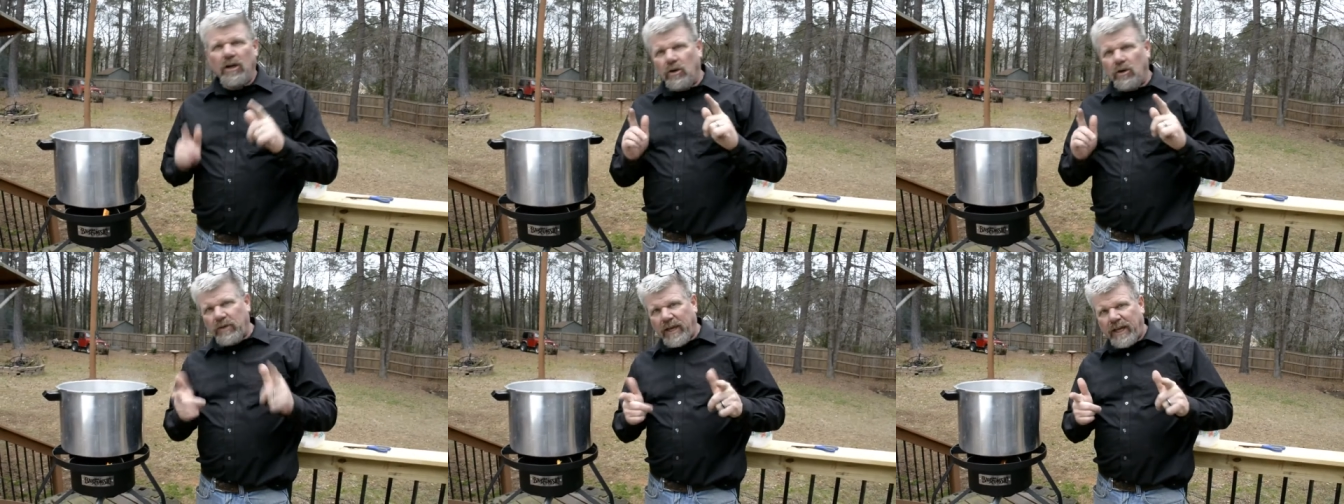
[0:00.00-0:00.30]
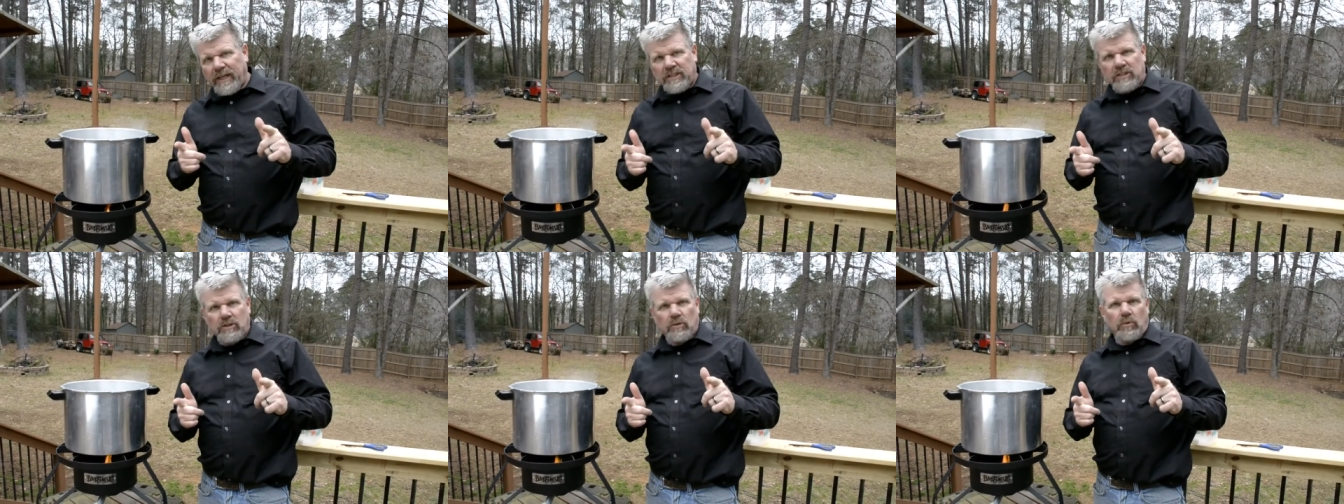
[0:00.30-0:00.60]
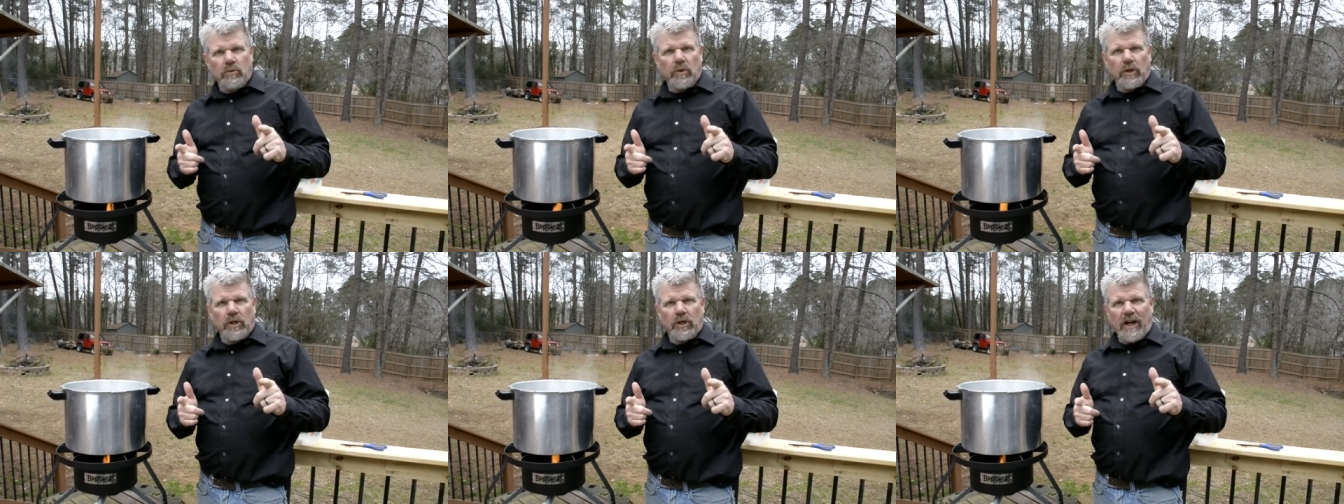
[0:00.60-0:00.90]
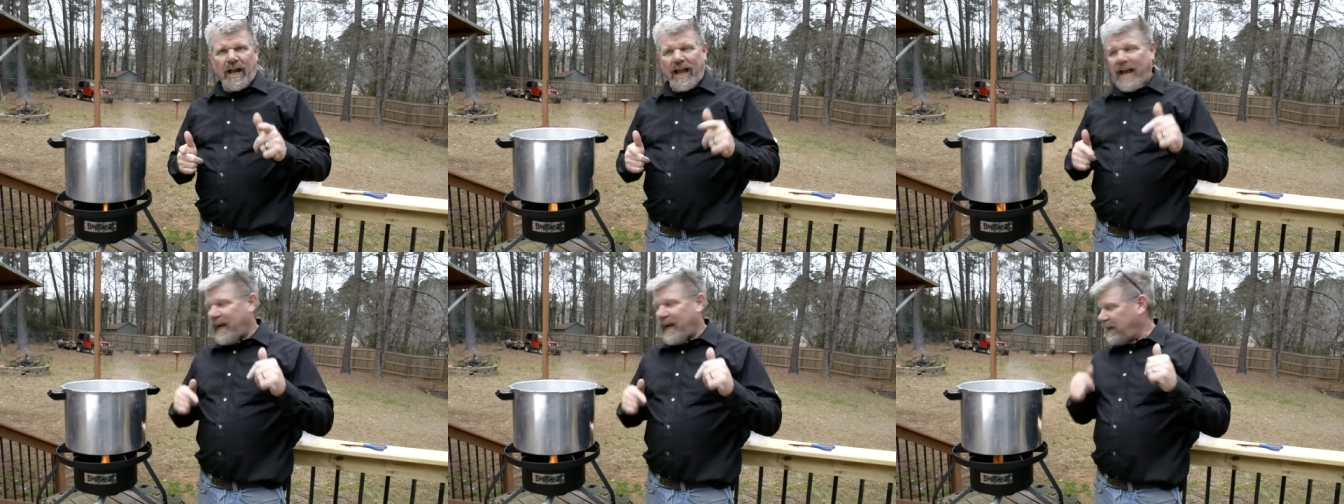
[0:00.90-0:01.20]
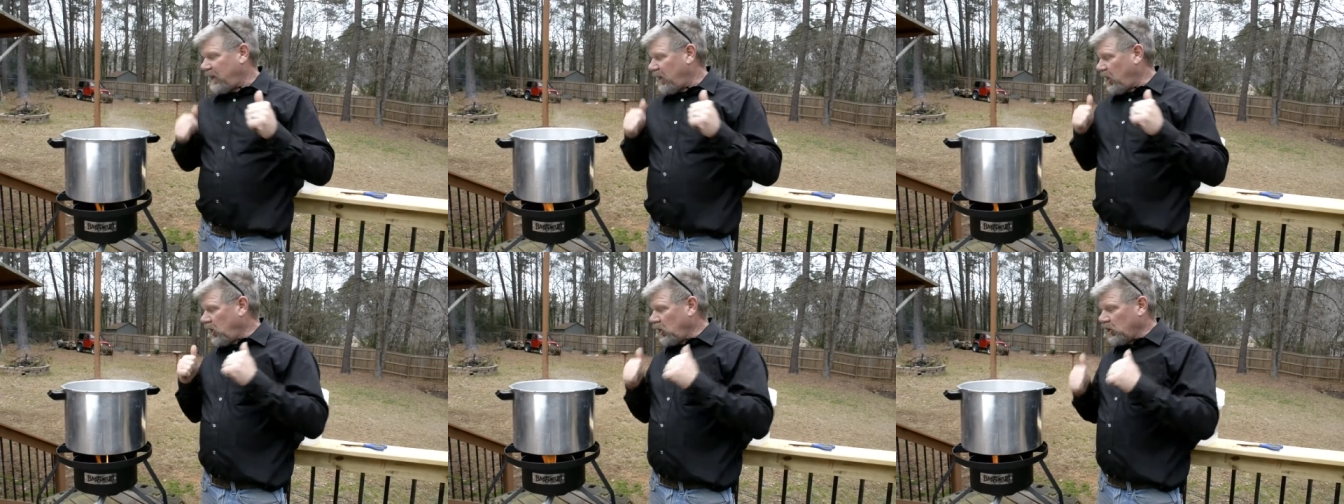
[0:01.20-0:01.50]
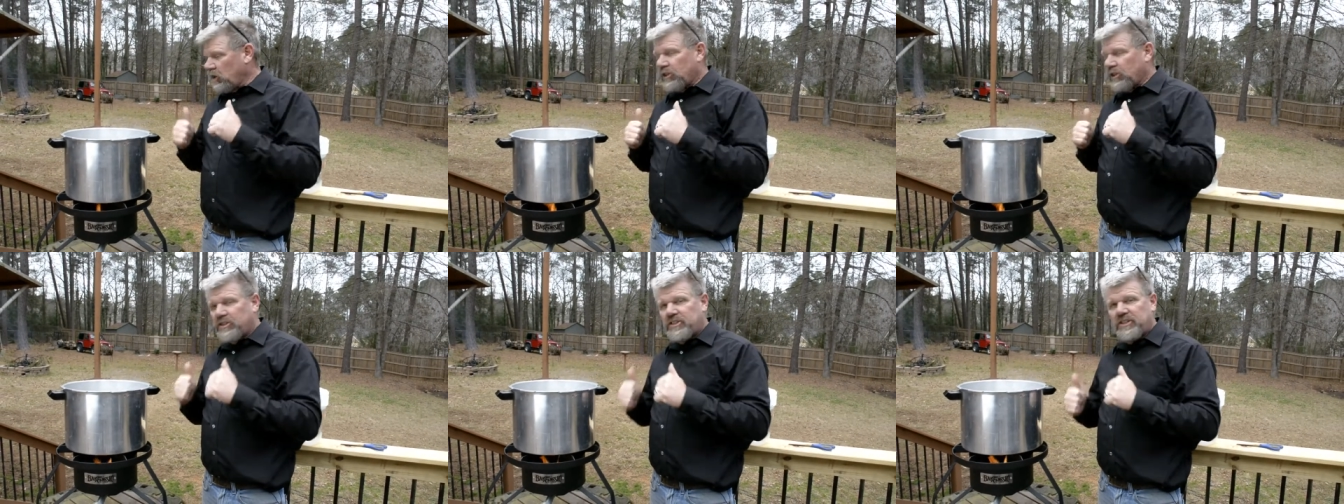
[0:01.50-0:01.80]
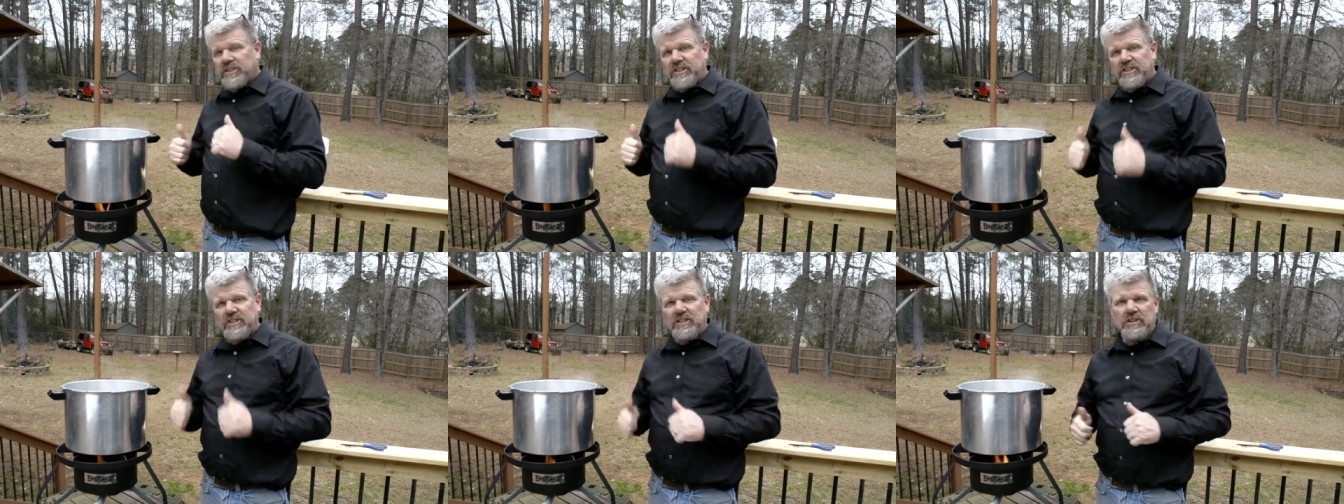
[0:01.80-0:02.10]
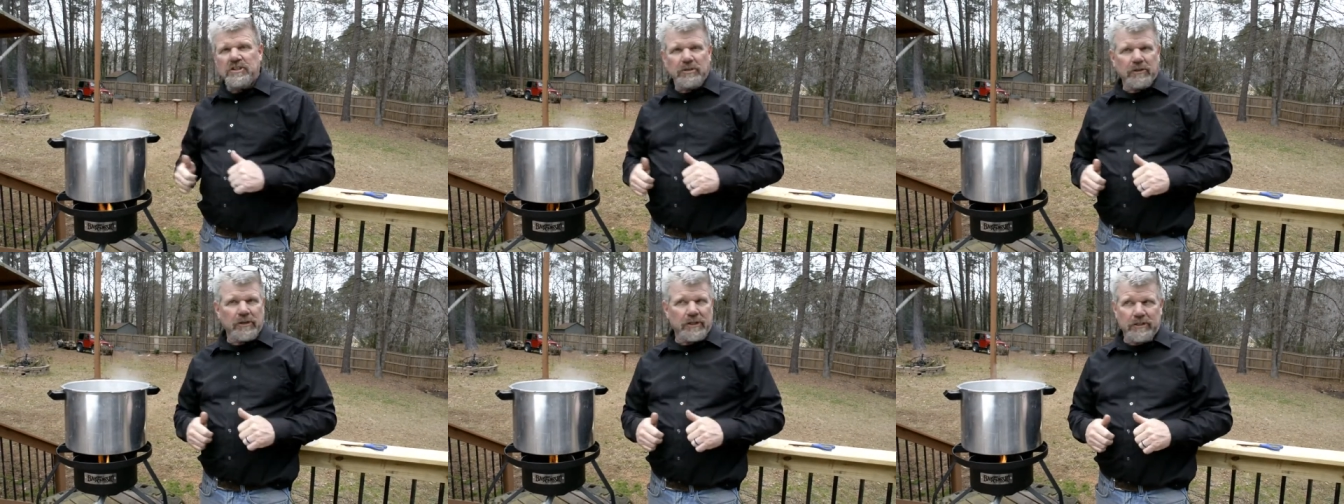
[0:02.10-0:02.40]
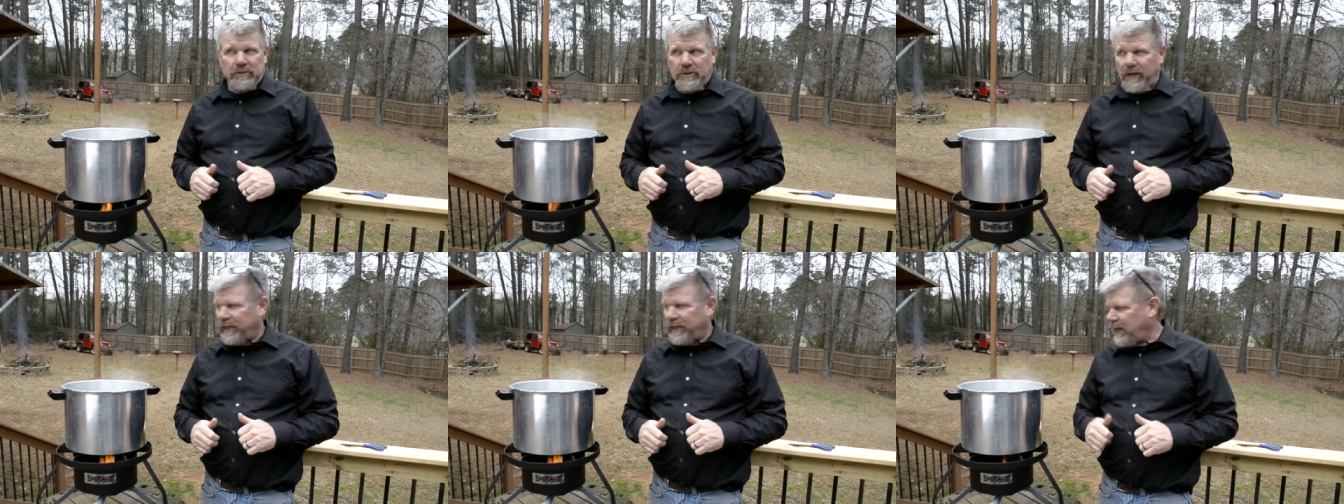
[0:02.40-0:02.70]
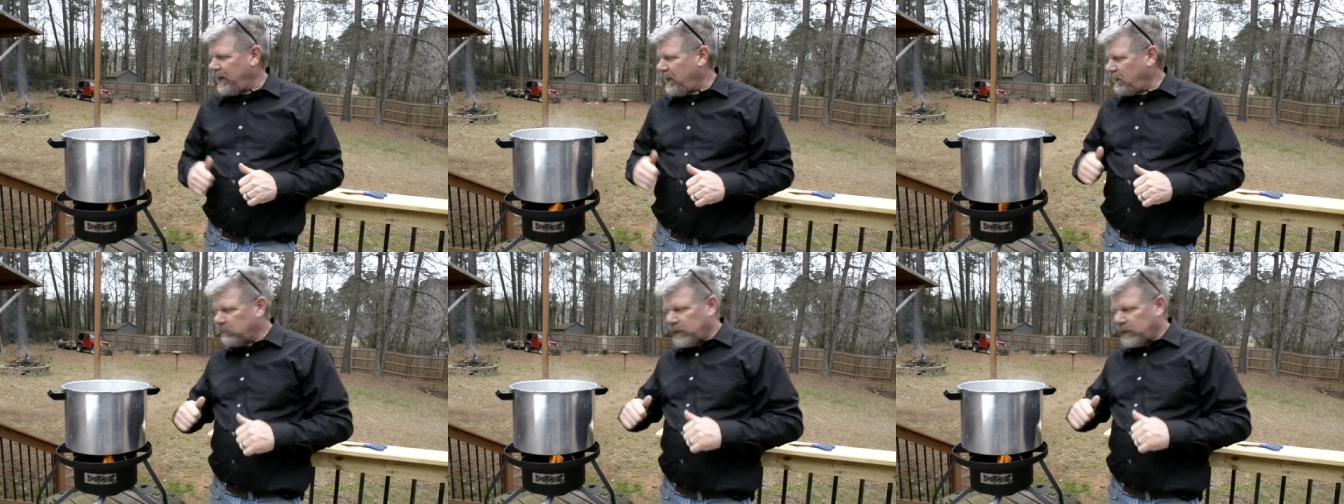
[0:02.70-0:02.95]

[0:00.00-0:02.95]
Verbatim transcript: Okay, so we're at one hundred sixty degrees right now.